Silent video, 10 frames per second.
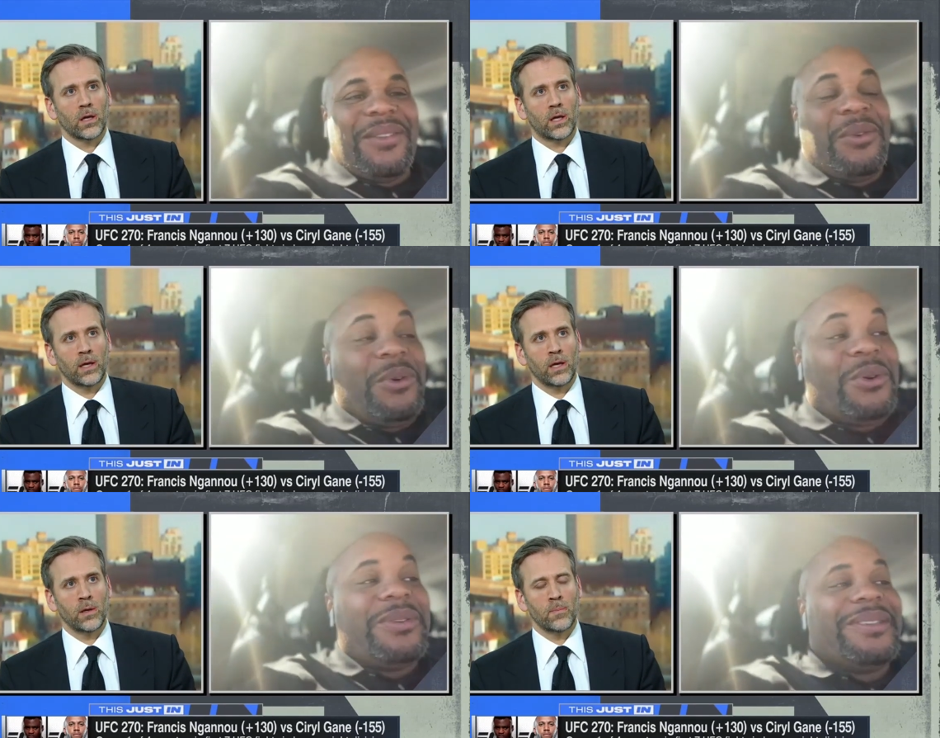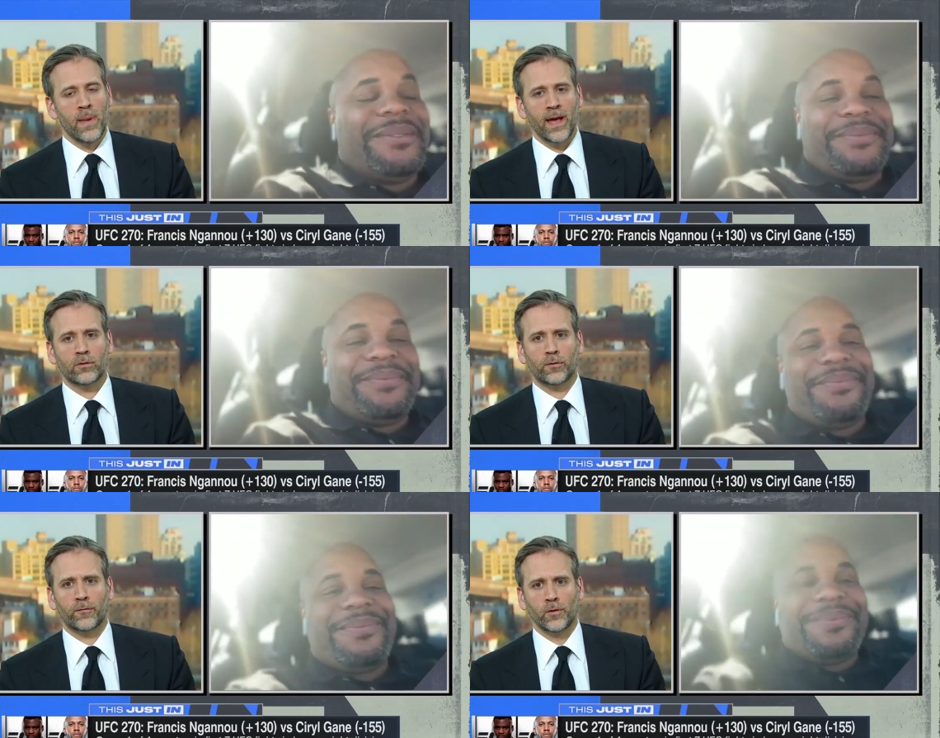Speaker 1: He oh.
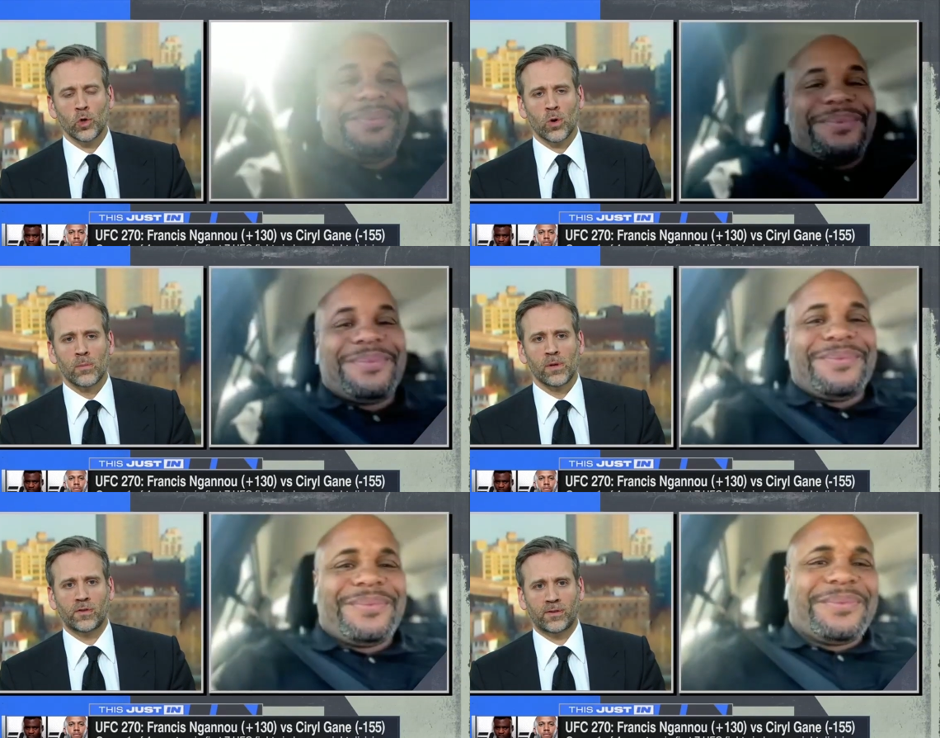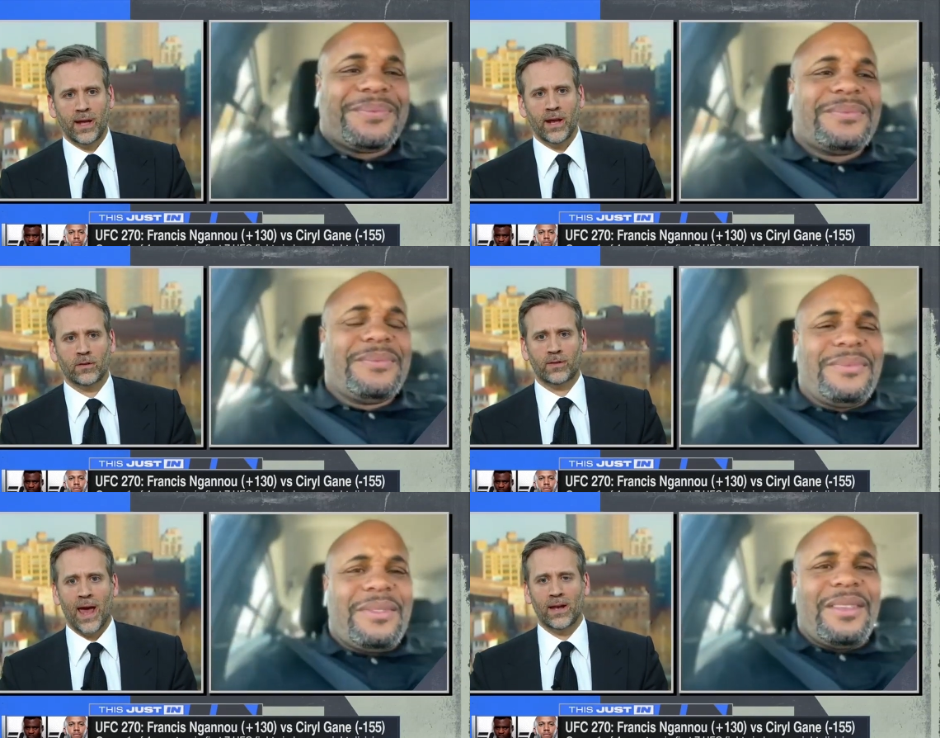makes fewer
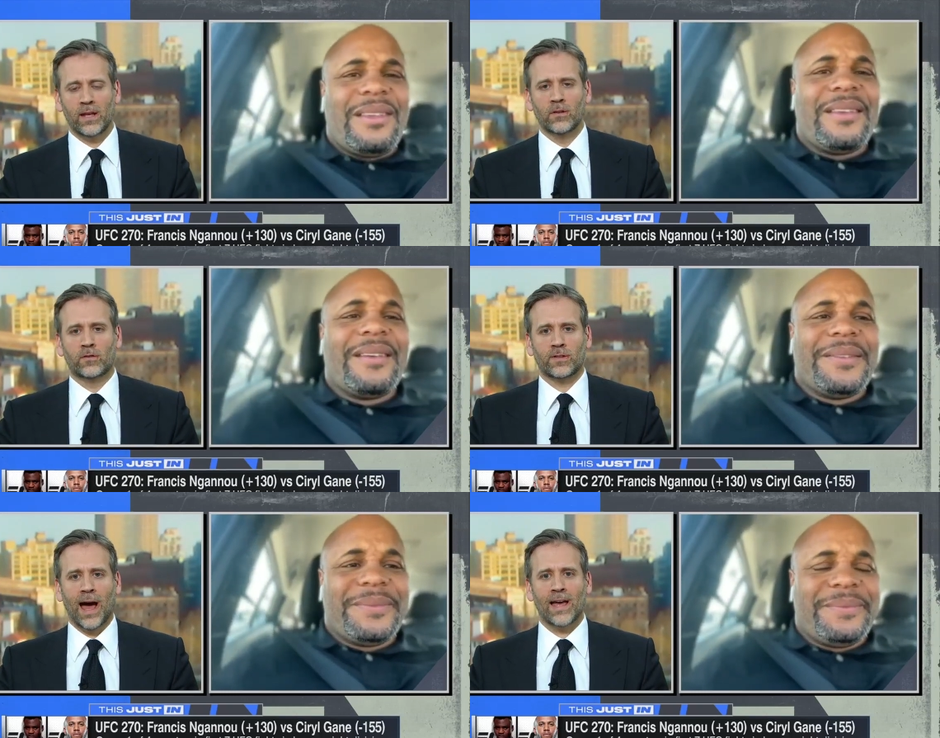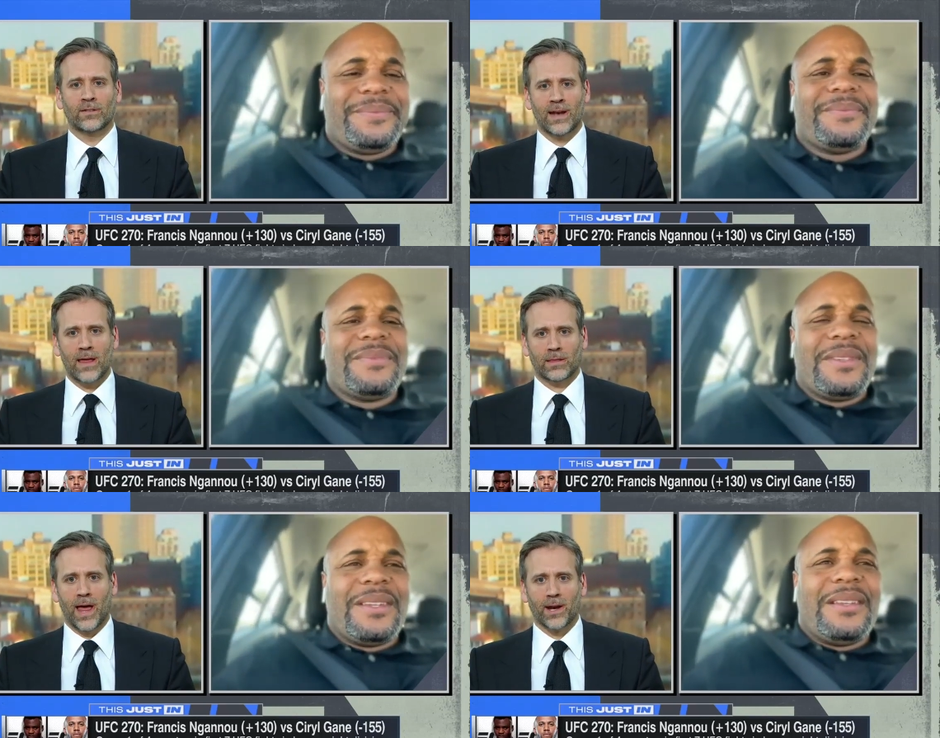mistakes at his size and
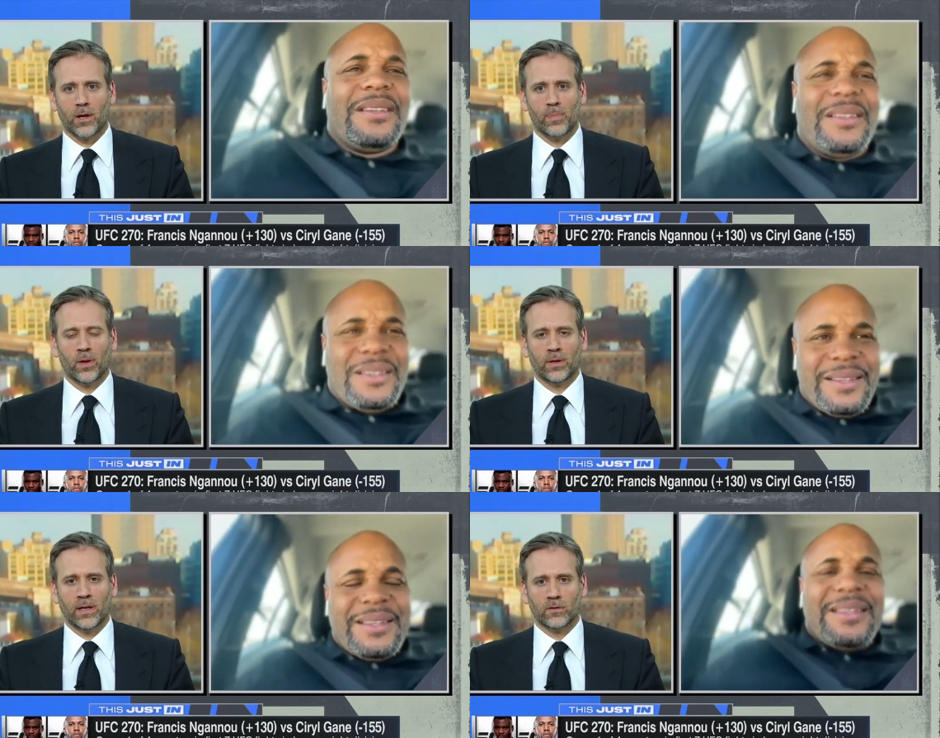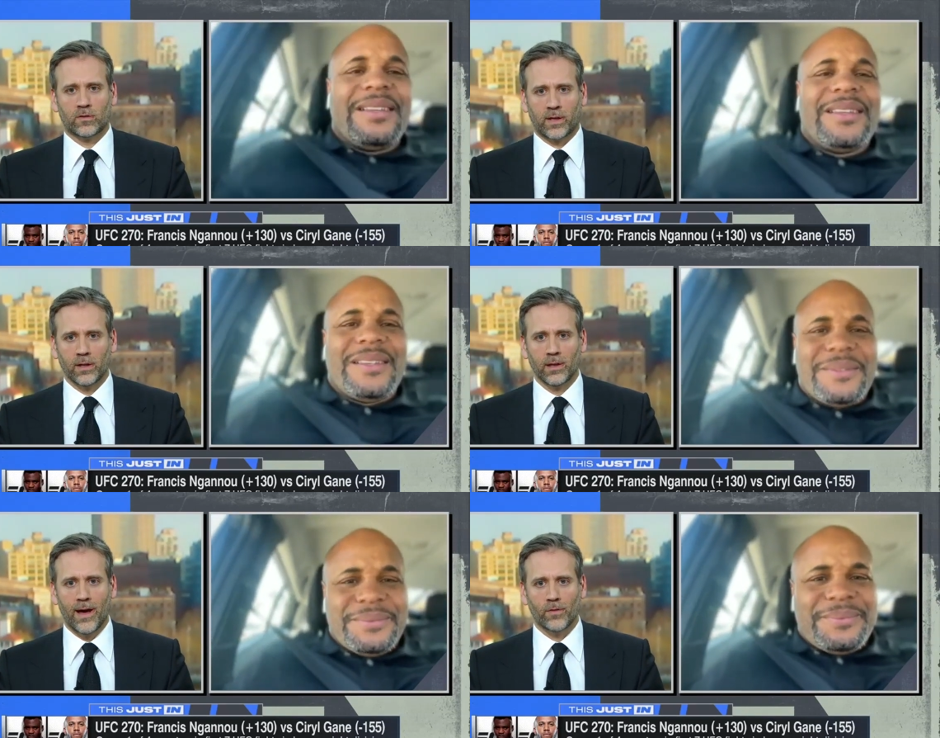athletic ability and
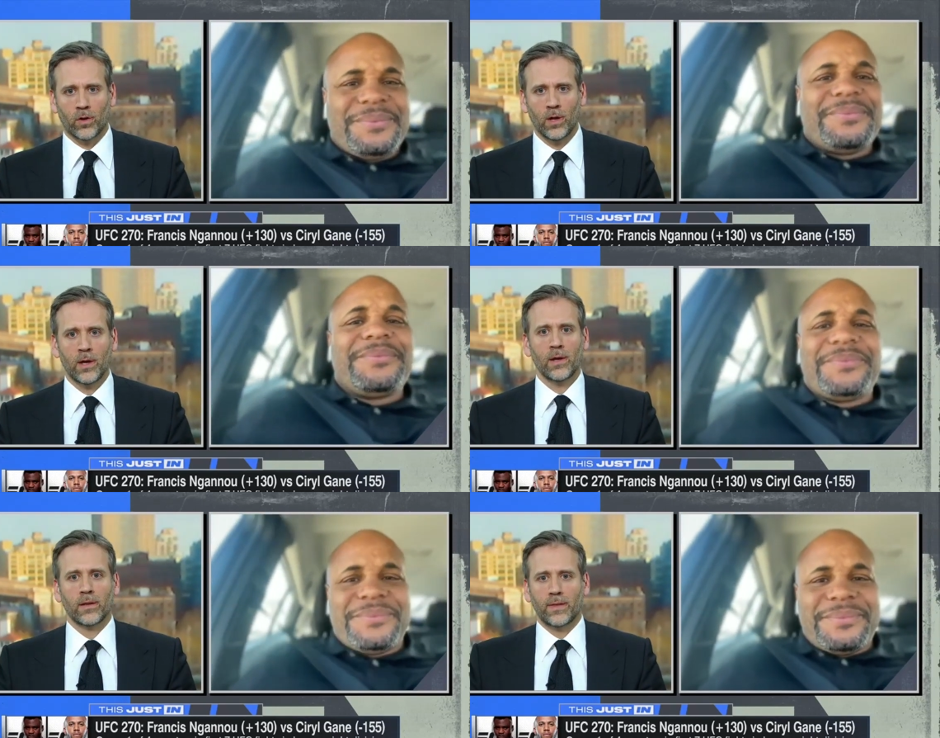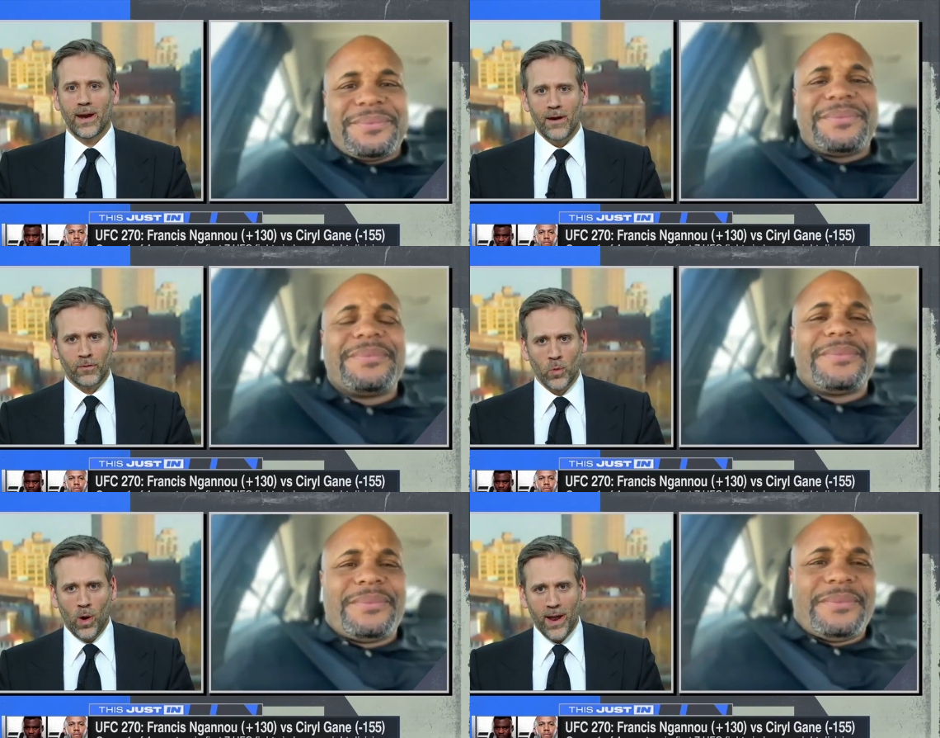skill level than
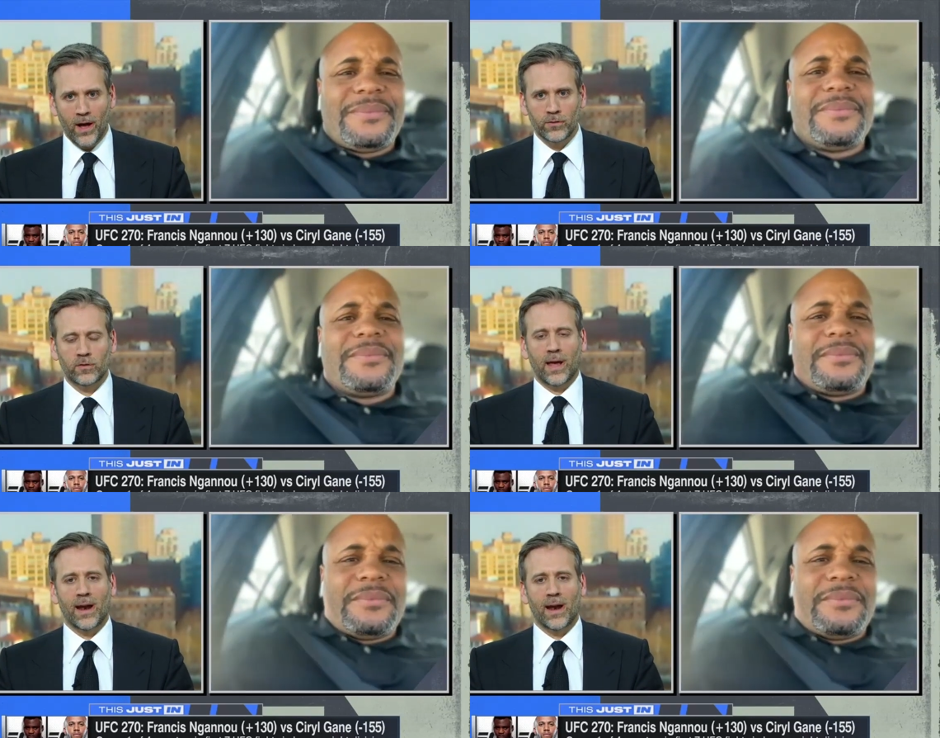everyone else.